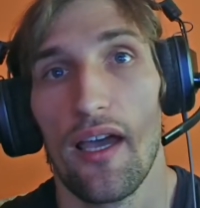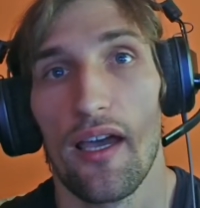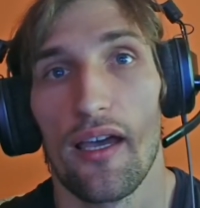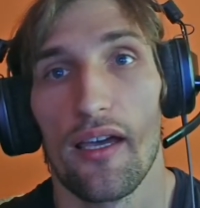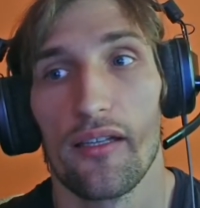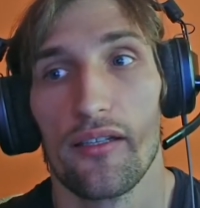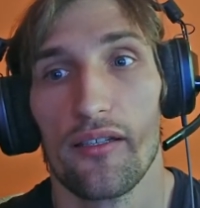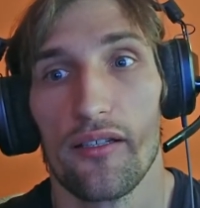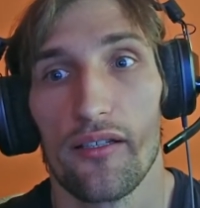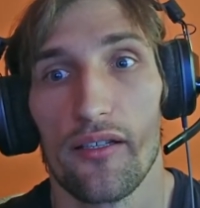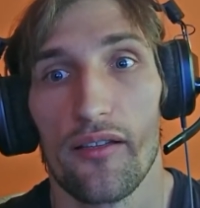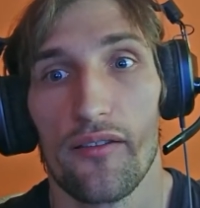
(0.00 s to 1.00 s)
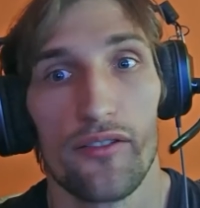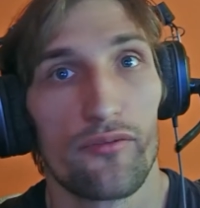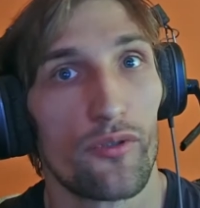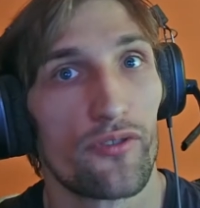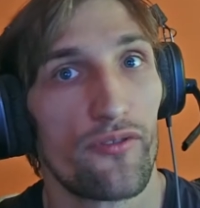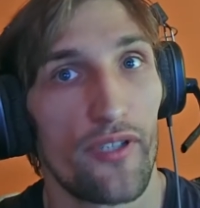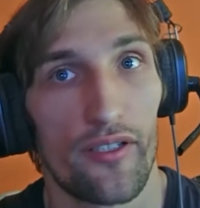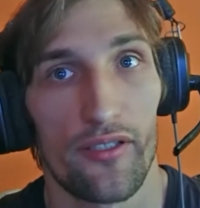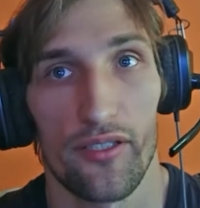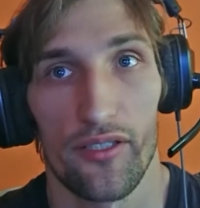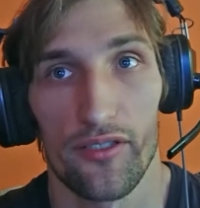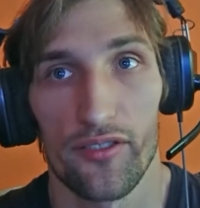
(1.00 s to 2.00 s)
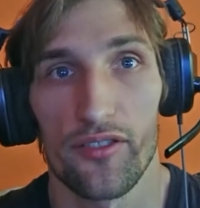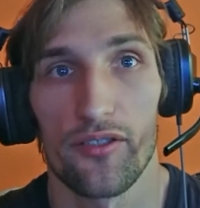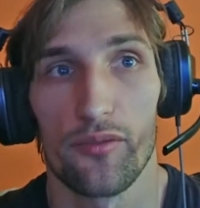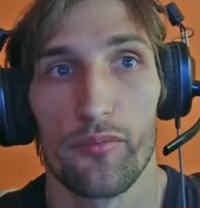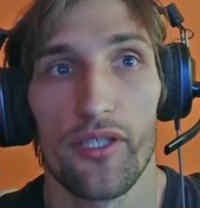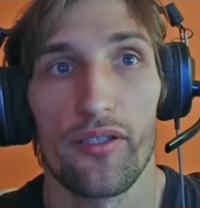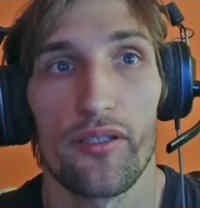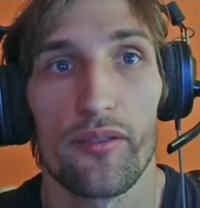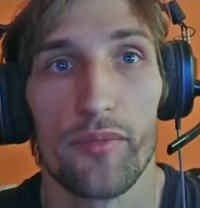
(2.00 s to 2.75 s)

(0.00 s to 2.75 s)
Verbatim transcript: And uh, this was very interesting to me